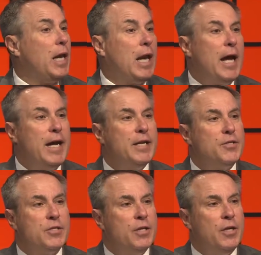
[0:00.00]

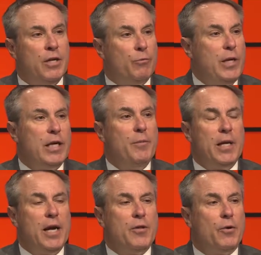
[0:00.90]
alliance we come
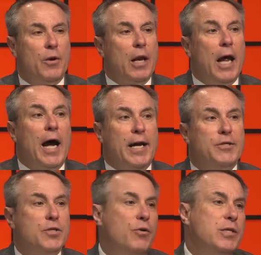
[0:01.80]
together a lot.
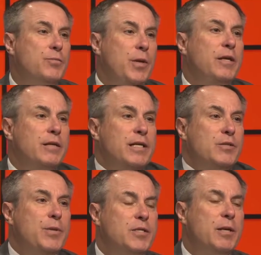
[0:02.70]
So it's been
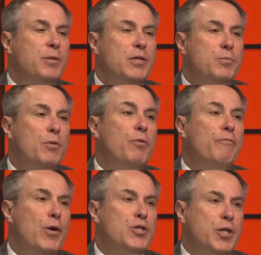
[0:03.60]
it's been something that's been
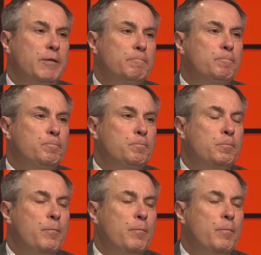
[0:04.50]
refreshing. Well, uh,